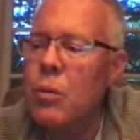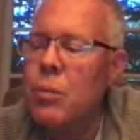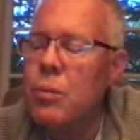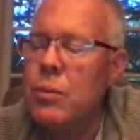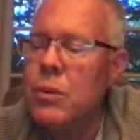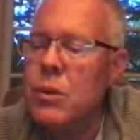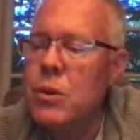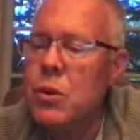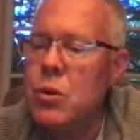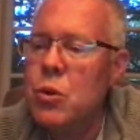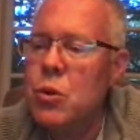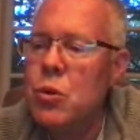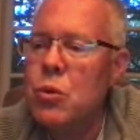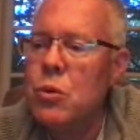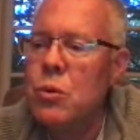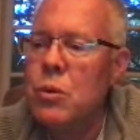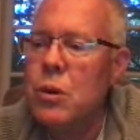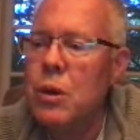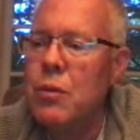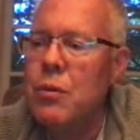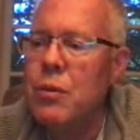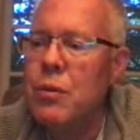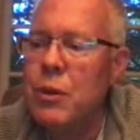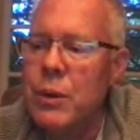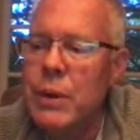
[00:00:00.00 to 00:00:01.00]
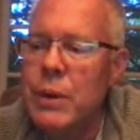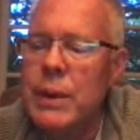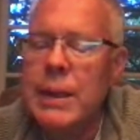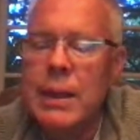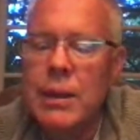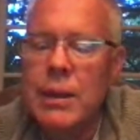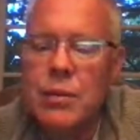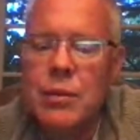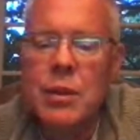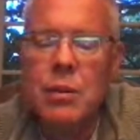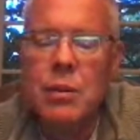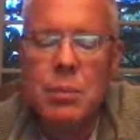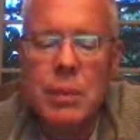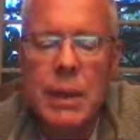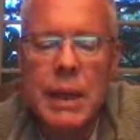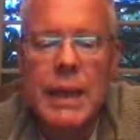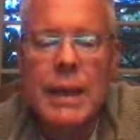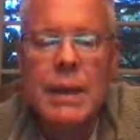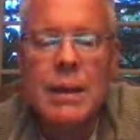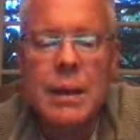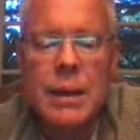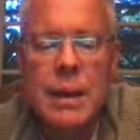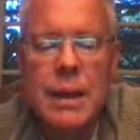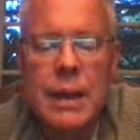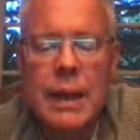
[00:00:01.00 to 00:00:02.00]
you're a very gifted
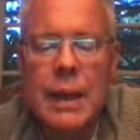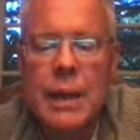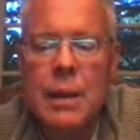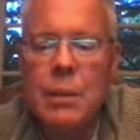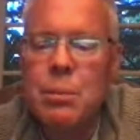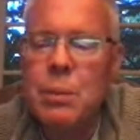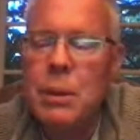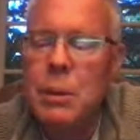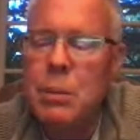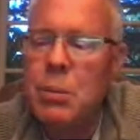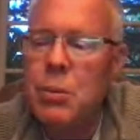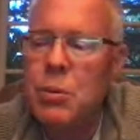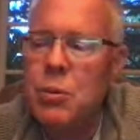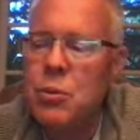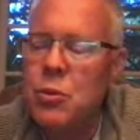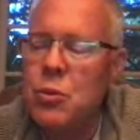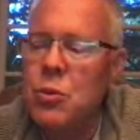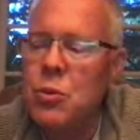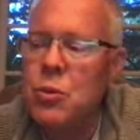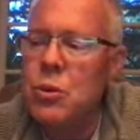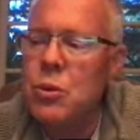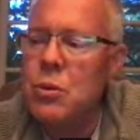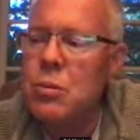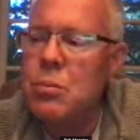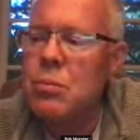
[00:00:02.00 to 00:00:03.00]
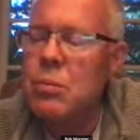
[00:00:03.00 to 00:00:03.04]
man and people should